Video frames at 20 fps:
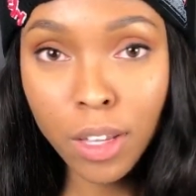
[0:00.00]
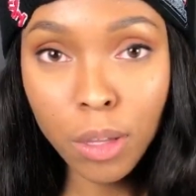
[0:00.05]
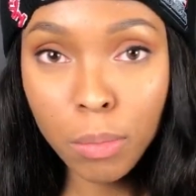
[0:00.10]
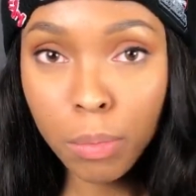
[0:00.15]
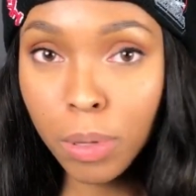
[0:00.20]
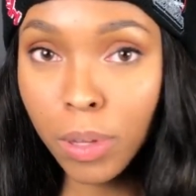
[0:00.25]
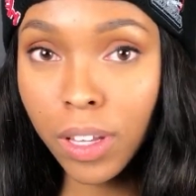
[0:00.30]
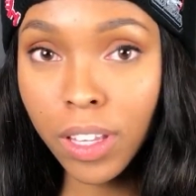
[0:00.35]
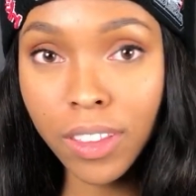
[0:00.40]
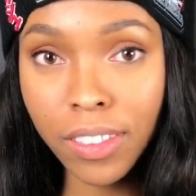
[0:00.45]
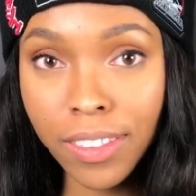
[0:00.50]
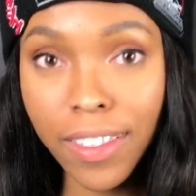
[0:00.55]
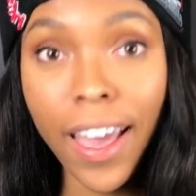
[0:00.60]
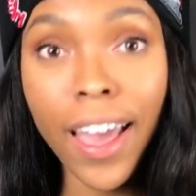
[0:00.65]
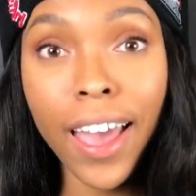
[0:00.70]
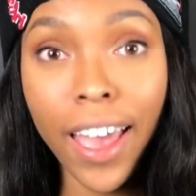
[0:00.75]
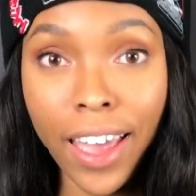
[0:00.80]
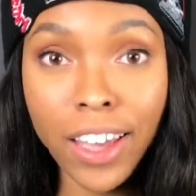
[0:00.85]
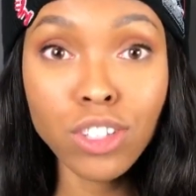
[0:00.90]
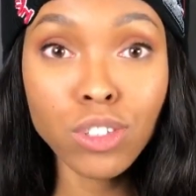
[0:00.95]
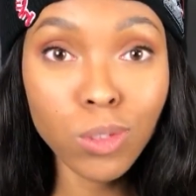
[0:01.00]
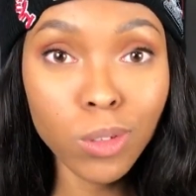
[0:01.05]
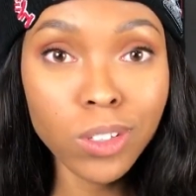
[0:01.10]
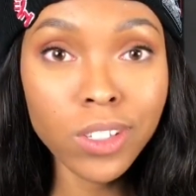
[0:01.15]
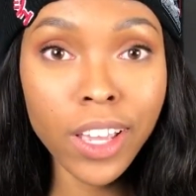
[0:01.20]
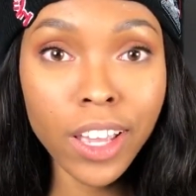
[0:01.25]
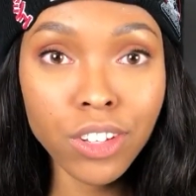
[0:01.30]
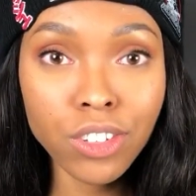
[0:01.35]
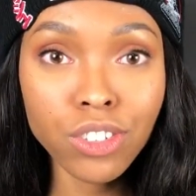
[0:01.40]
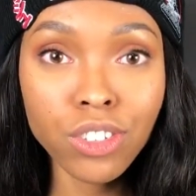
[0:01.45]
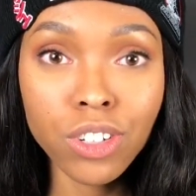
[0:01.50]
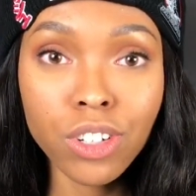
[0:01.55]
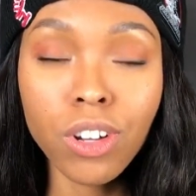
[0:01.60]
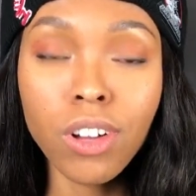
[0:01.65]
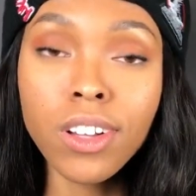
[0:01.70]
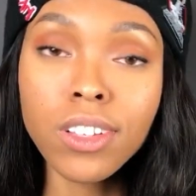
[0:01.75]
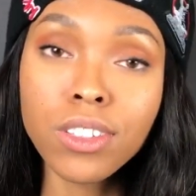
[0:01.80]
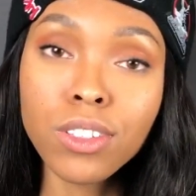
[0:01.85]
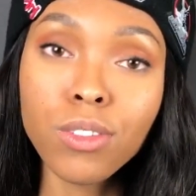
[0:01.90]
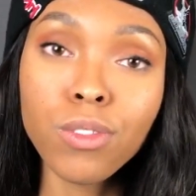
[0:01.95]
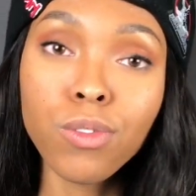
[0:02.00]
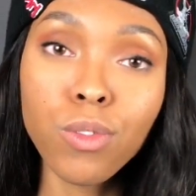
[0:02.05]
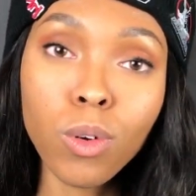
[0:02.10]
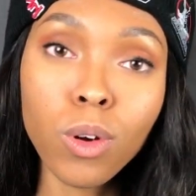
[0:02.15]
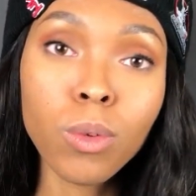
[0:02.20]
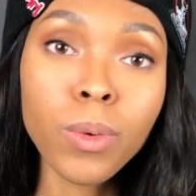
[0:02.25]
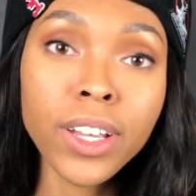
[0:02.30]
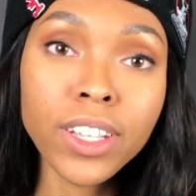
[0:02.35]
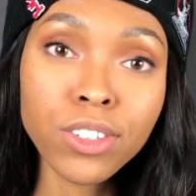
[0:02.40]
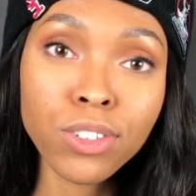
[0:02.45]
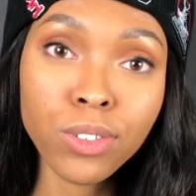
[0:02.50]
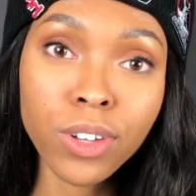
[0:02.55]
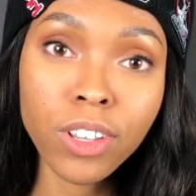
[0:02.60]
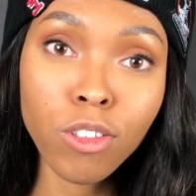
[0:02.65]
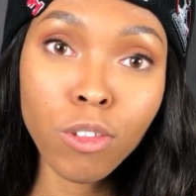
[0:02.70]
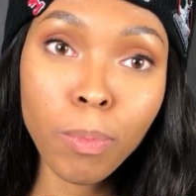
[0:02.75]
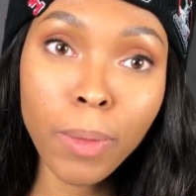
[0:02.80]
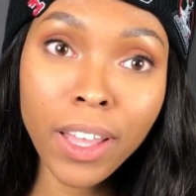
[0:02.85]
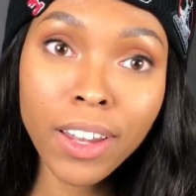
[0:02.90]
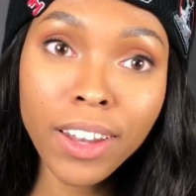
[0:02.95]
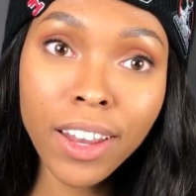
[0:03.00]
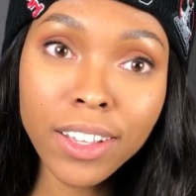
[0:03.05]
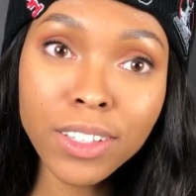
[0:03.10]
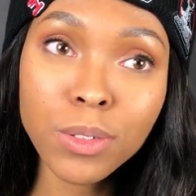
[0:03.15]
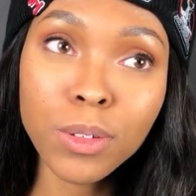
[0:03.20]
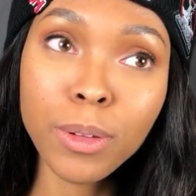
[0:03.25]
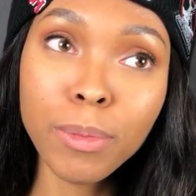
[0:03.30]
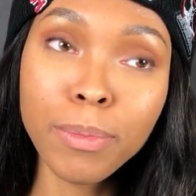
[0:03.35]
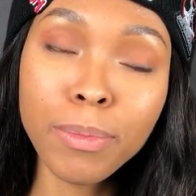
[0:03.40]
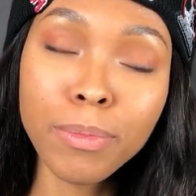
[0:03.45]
put that actual texture onto 4-way stretch spandex,